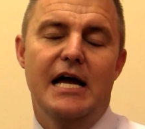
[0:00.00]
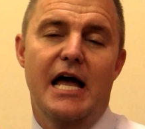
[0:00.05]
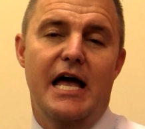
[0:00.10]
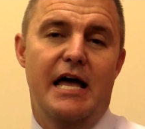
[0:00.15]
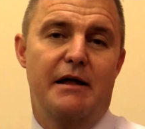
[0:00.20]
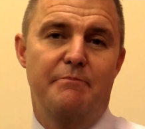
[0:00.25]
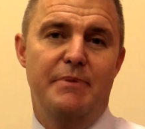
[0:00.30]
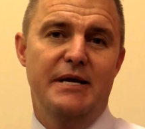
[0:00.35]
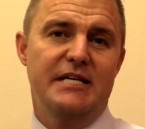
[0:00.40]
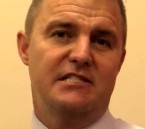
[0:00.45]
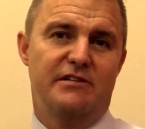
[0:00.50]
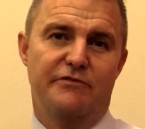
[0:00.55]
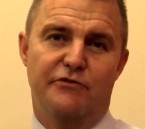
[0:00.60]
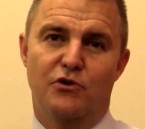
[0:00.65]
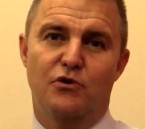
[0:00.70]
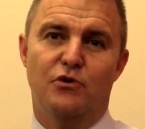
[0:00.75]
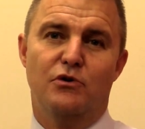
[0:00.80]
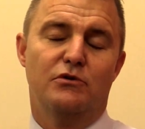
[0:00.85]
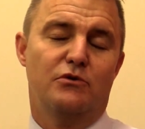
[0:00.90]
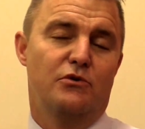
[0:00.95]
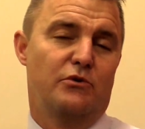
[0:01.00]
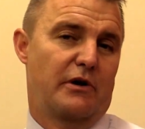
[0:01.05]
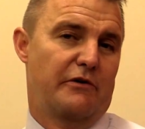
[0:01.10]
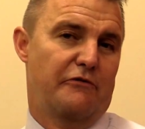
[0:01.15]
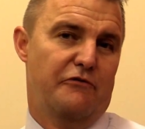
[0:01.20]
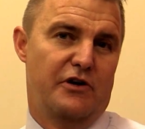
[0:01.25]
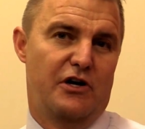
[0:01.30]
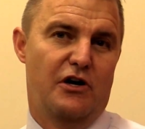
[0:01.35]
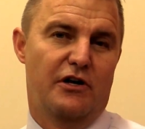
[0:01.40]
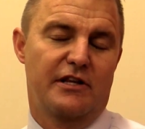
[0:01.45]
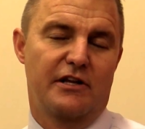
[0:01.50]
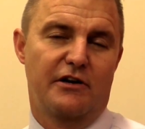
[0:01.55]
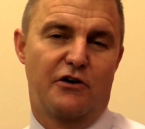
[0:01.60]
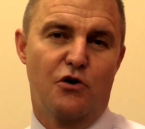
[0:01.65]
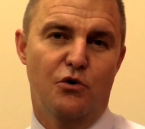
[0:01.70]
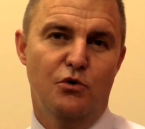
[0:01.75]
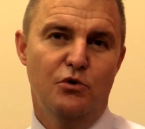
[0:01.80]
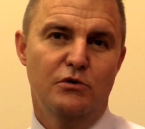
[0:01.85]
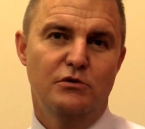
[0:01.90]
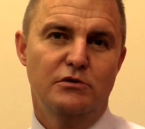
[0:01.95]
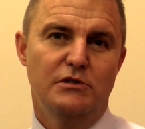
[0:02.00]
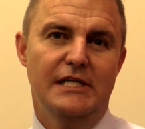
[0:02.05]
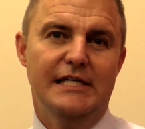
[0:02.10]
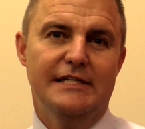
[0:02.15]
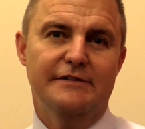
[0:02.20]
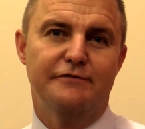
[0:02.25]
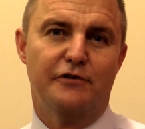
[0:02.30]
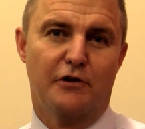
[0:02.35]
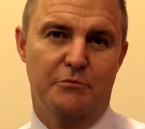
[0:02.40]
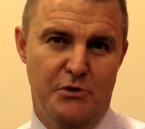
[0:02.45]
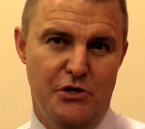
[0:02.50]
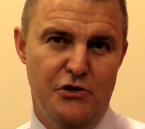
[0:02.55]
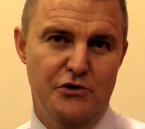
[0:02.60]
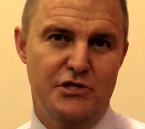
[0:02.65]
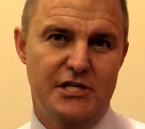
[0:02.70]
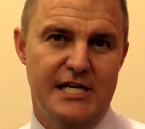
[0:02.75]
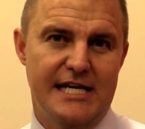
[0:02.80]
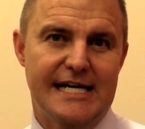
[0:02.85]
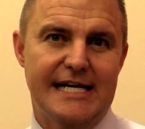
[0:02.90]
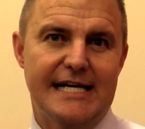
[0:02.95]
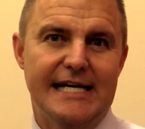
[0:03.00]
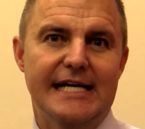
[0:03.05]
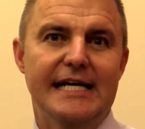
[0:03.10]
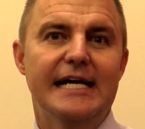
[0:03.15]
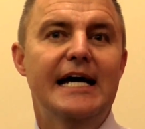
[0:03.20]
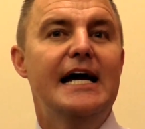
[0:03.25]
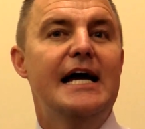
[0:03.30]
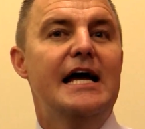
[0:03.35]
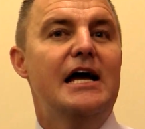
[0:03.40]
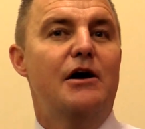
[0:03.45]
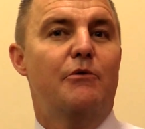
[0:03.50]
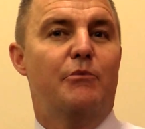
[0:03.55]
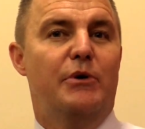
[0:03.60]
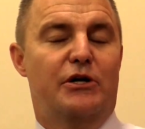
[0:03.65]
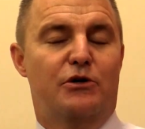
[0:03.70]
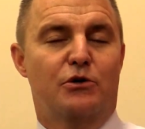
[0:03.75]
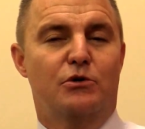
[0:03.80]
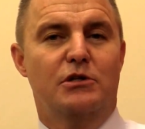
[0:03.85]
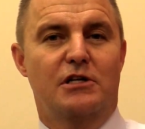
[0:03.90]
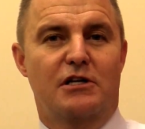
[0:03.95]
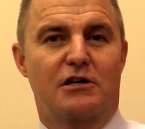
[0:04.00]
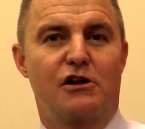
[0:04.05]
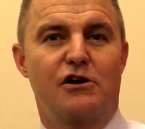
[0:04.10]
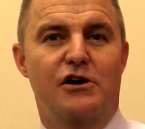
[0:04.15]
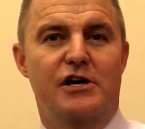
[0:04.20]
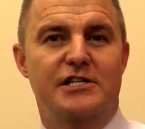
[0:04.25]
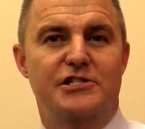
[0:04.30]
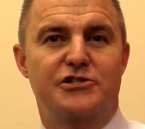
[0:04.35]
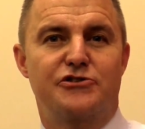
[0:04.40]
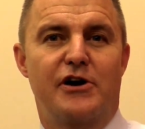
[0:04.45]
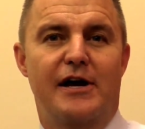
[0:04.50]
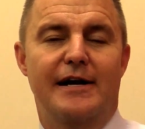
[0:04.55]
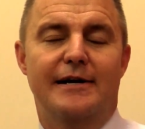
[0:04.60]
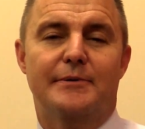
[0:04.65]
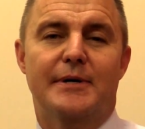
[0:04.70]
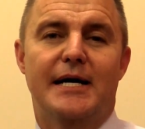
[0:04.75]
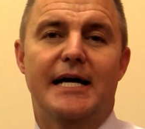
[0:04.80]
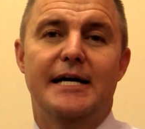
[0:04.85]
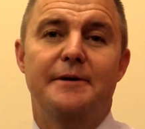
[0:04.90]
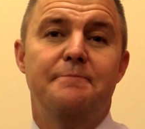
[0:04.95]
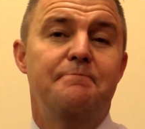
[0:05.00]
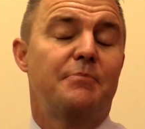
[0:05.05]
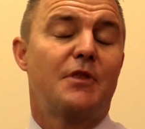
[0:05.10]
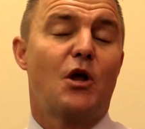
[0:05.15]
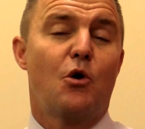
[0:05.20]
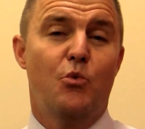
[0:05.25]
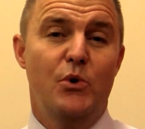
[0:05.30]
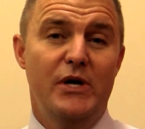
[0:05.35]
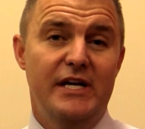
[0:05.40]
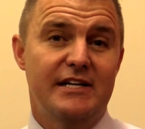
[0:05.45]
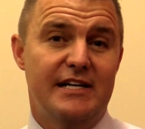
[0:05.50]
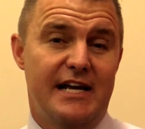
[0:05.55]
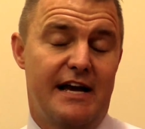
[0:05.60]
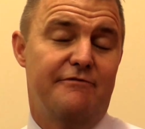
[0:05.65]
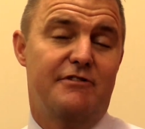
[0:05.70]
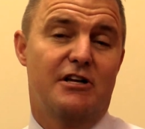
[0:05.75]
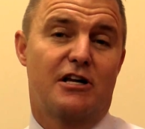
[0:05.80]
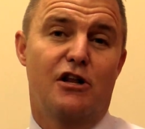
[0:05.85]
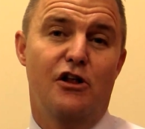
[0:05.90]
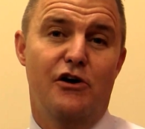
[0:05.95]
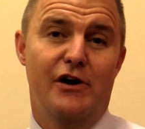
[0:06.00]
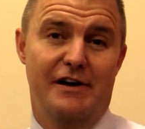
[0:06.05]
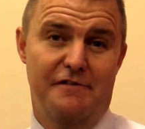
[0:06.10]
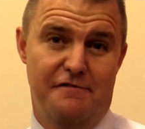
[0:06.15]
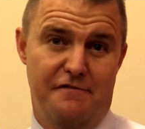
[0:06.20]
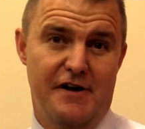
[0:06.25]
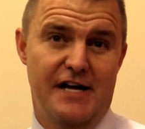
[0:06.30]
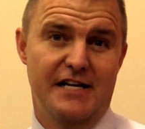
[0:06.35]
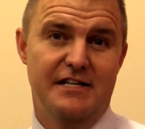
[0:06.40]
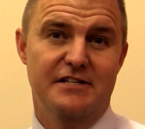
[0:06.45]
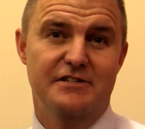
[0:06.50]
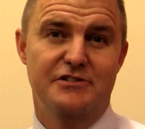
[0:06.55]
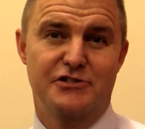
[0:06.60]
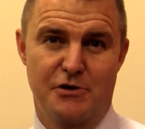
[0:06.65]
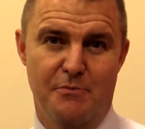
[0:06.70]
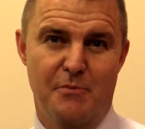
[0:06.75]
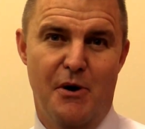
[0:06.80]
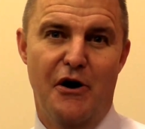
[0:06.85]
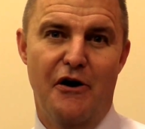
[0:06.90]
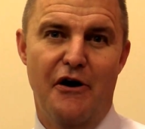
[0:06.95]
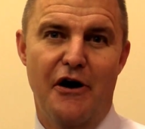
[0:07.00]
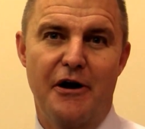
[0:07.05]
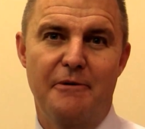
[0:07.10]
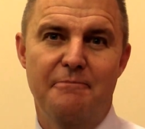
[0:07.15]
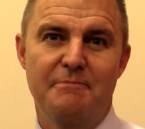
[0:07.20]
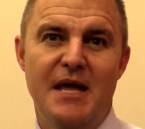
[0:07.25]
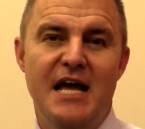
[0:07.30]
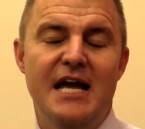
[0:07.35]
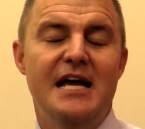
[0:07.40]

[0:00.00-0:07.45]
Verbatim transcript: And best of all, look, if we got the call from you today, we call the client straight away, we could have the client funded tomorrow.